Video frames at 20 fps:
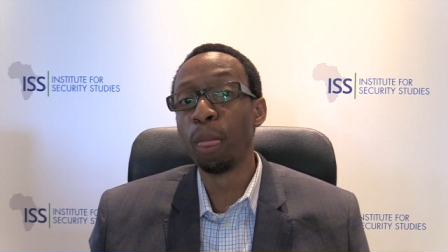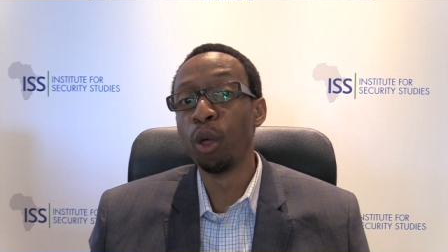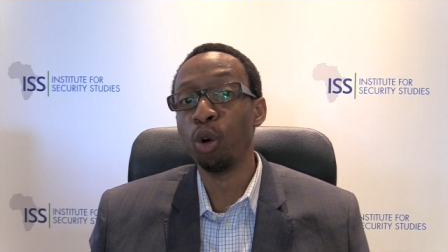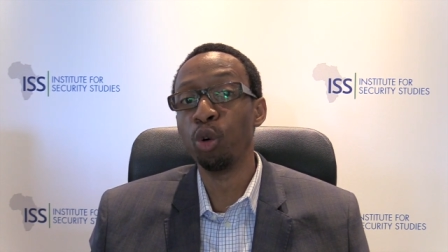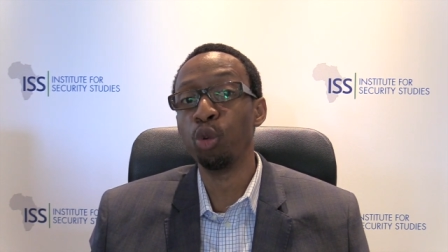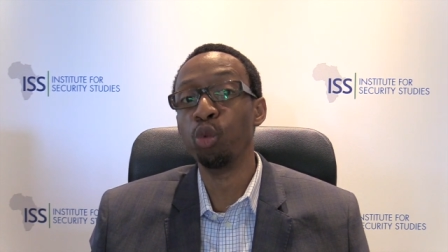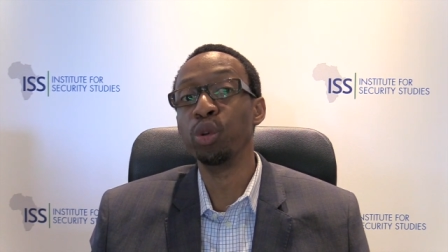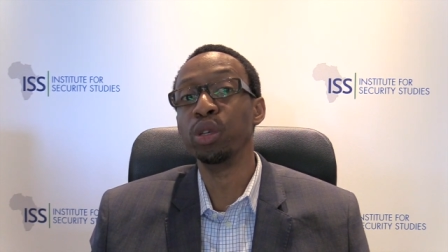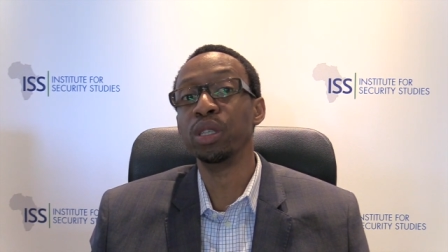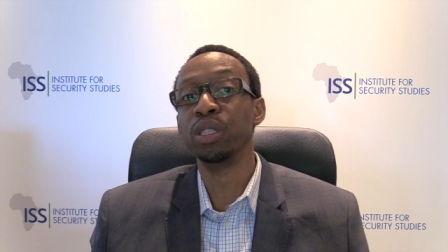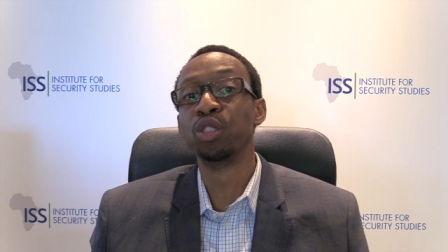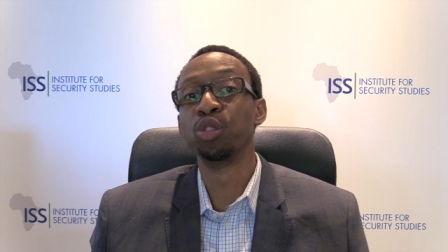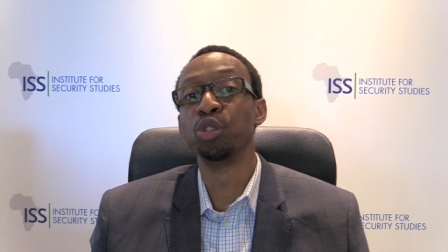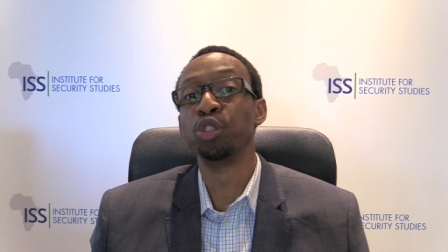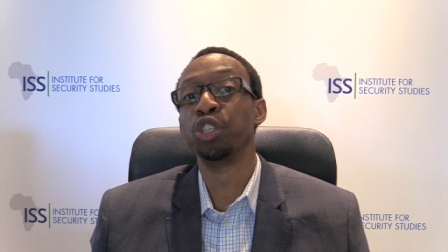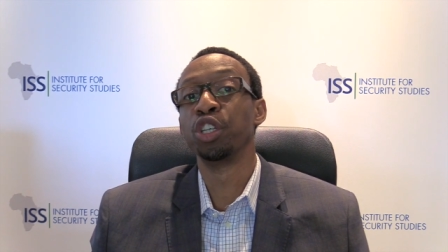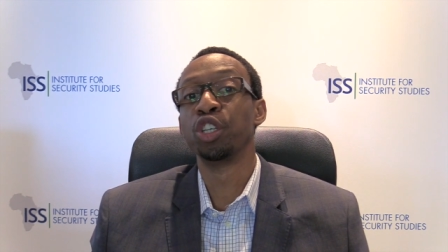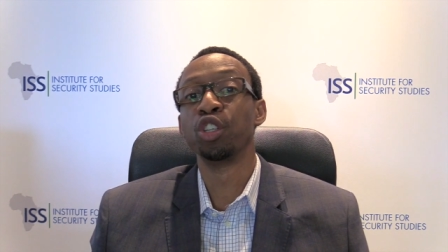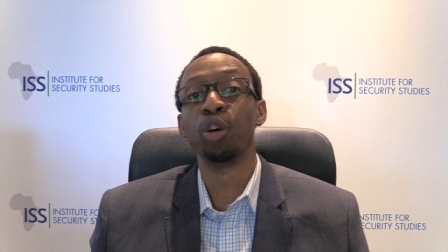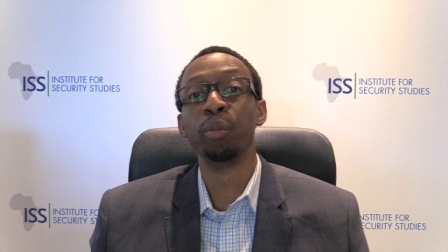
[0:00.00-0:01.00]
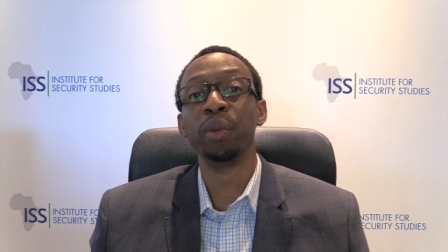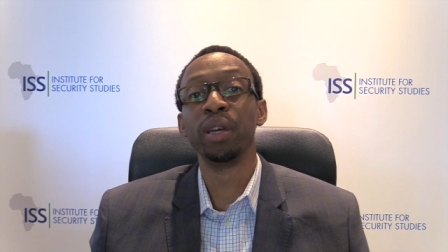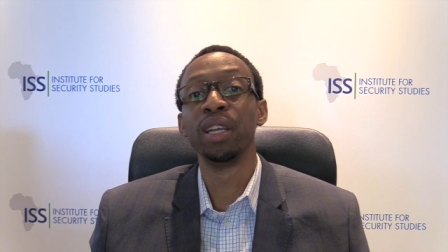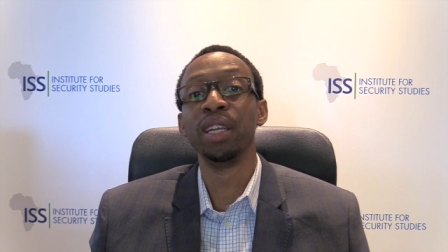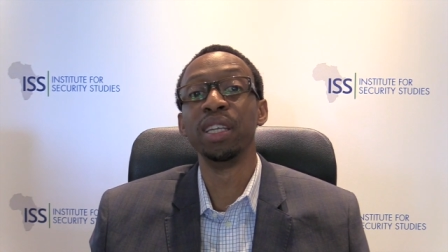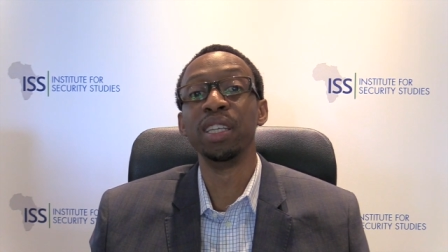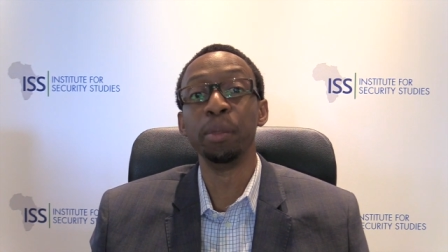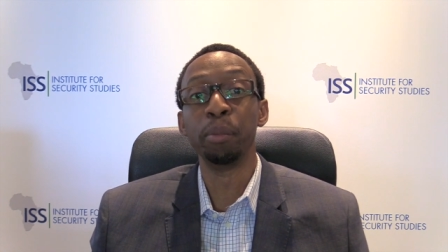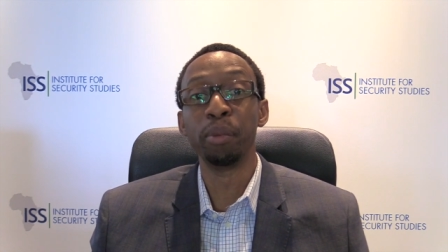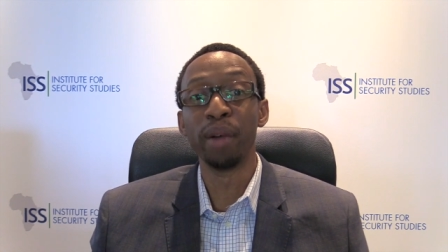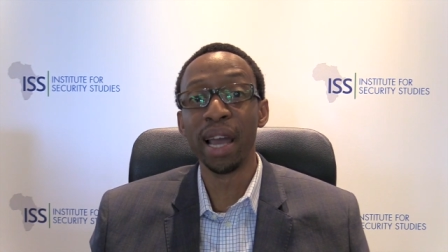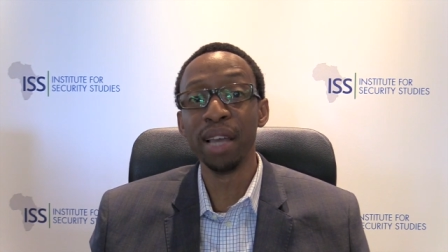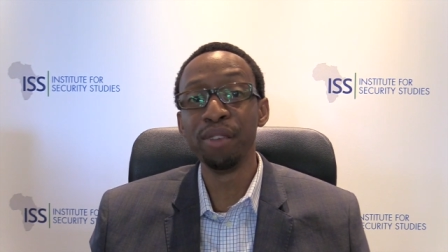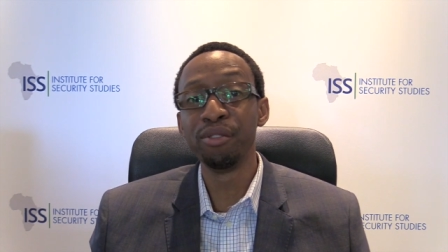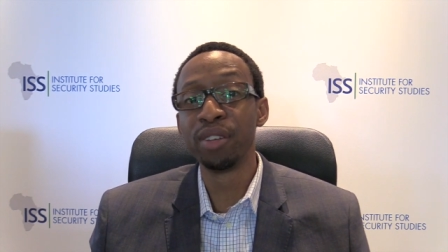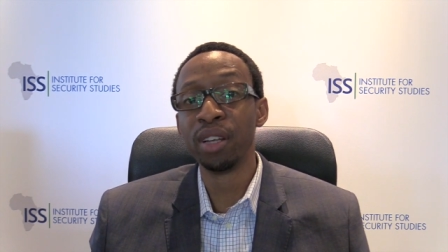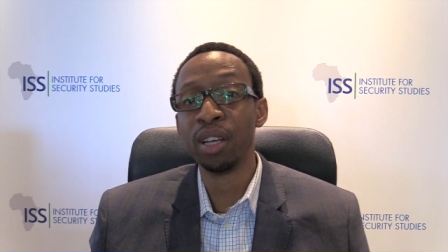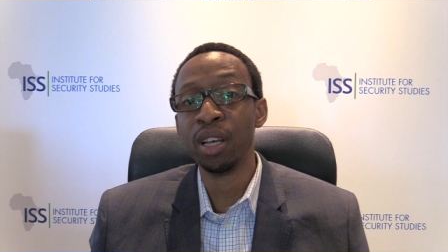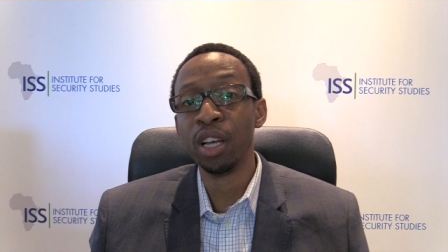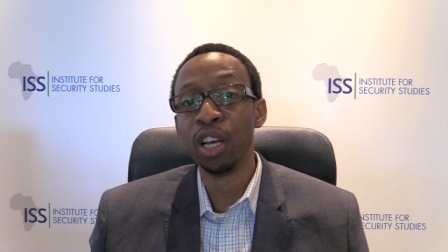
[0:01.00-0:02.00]
or who is socioeconomically
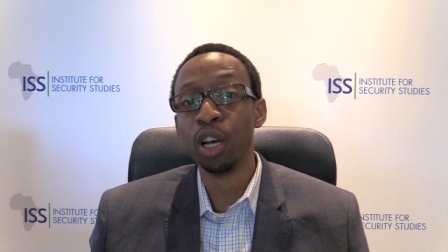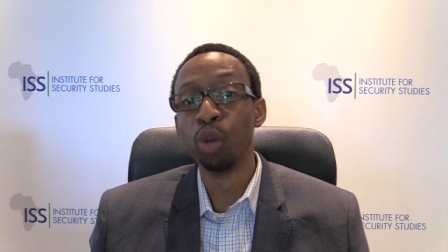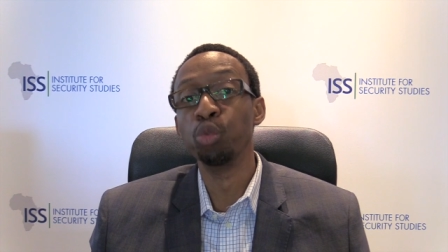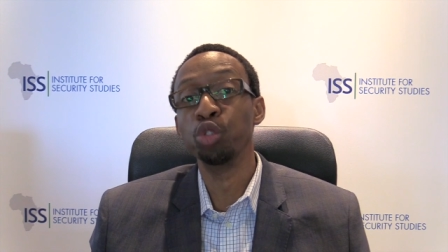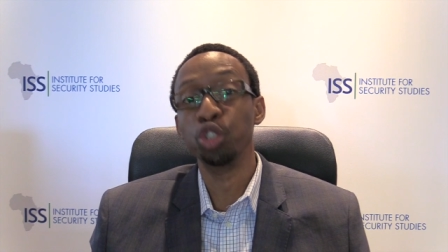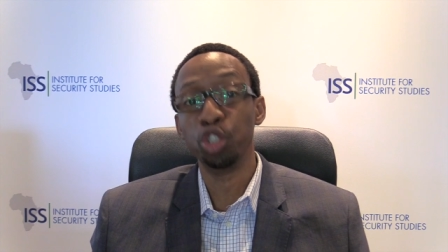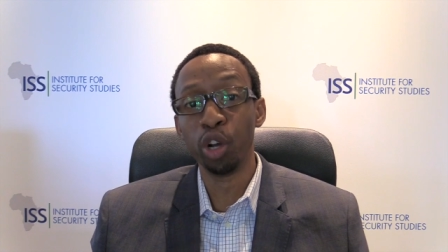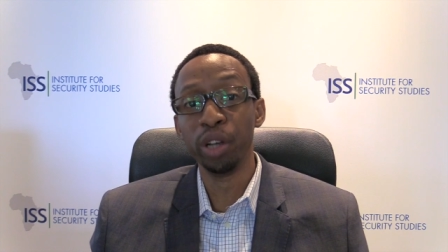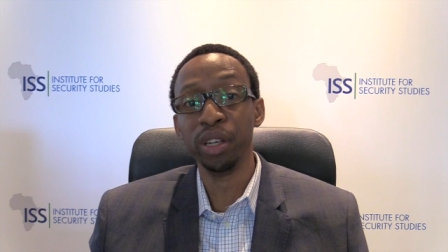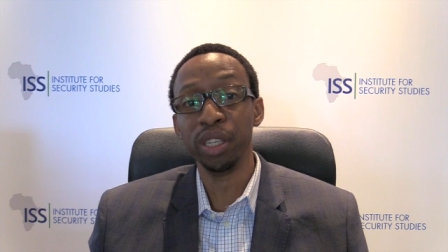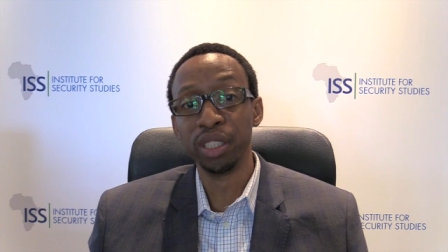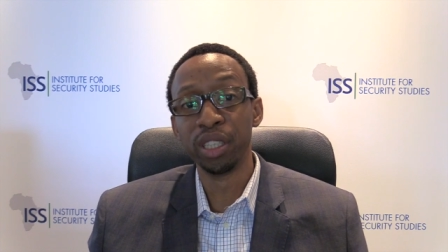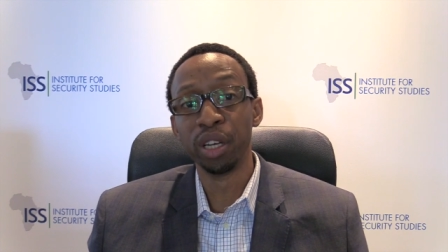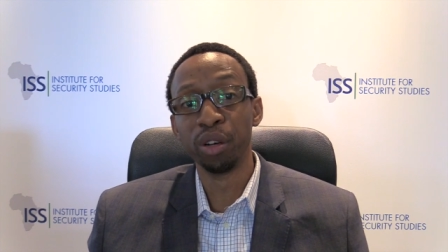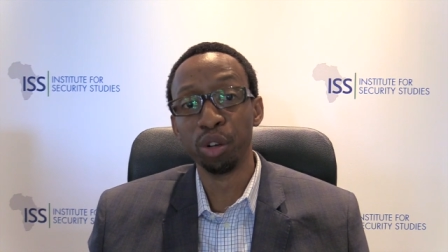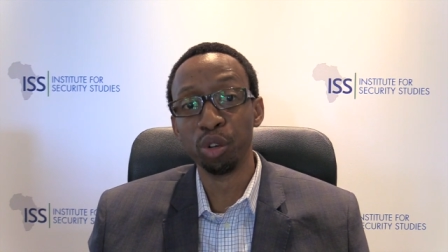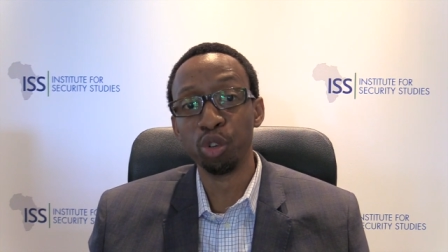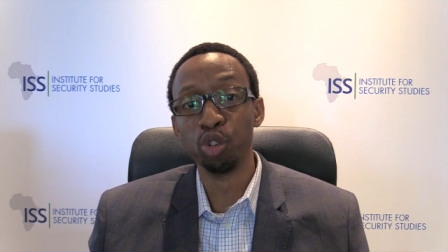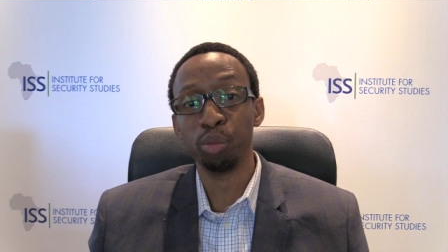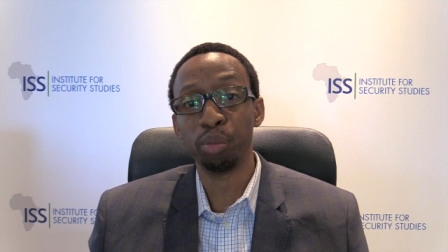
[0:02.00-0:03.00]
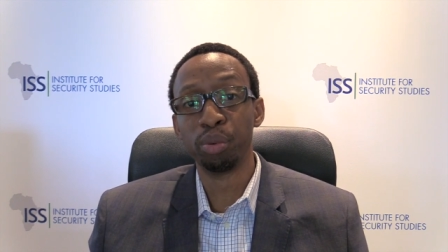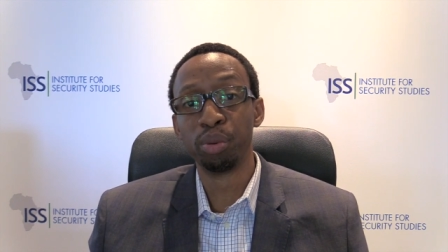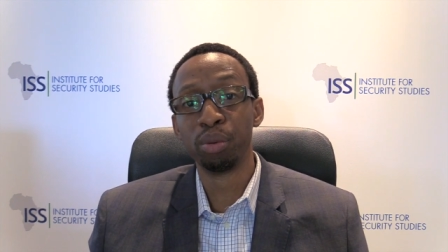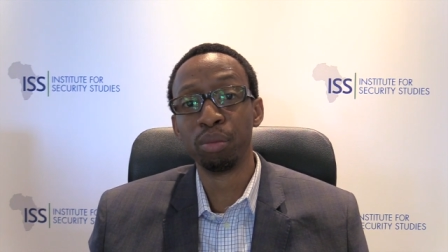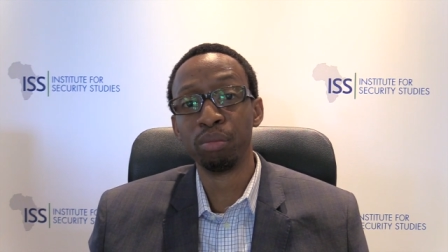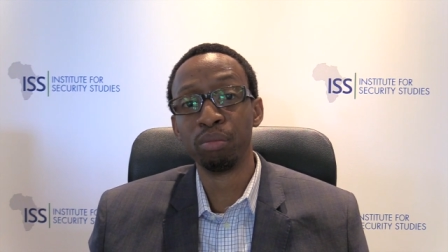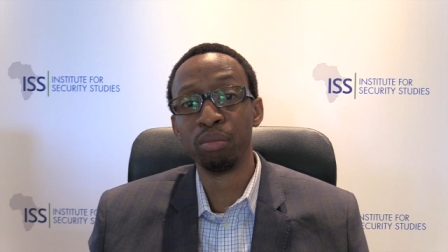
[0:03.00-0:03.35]
deprived will join a terror group.